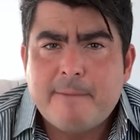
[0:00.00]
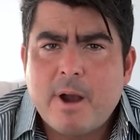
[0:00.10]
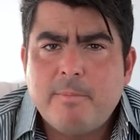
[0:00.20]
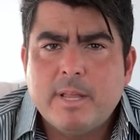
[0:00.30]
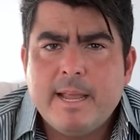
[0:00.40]
I
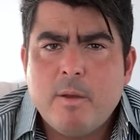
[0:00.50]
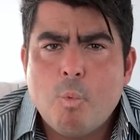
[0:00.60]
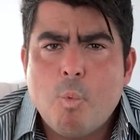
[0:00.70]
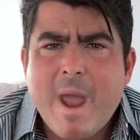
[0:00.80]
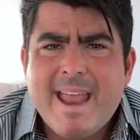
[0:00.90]
probably
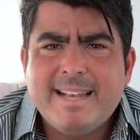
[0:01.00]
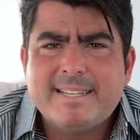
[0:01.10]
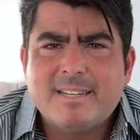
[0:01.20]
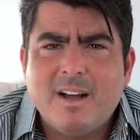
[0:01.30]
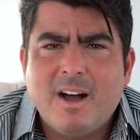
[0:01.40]

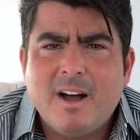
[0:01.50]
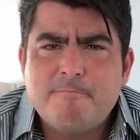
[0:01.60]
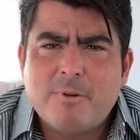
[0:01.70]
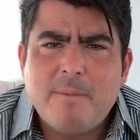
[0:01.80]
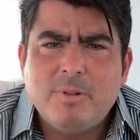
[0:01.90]
went,
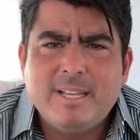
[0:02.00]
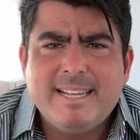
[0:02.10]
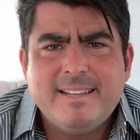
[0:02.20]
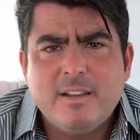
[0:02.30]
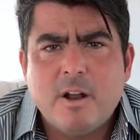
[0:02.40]
5
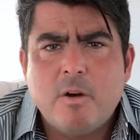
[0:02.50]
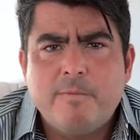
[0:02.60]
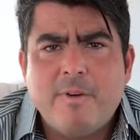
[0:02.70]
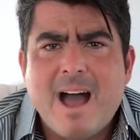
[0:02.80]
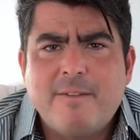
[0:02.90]

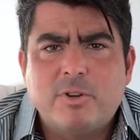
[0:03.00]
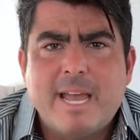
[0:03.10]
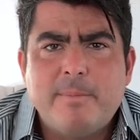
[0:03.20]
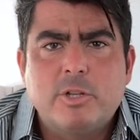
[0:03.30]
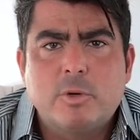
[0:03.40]
or
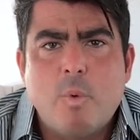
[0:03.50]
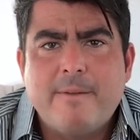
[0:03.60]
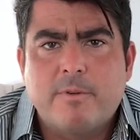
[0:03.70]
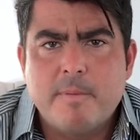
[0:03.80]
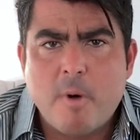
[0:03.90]
10 minutes
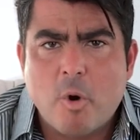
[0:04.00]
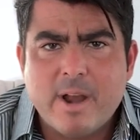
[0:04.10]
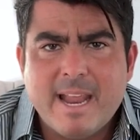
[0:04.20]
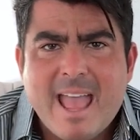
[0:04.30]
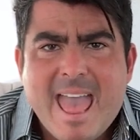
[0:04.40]
away from the
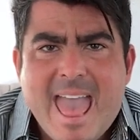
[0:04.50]
party.